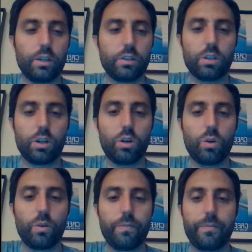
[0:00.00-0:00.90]

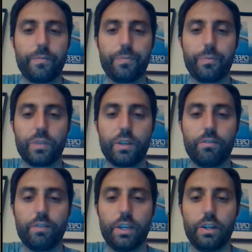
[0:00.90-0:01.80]
So
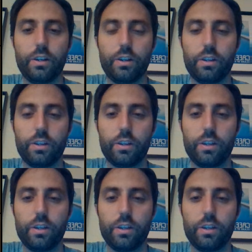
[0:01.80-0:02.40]
figured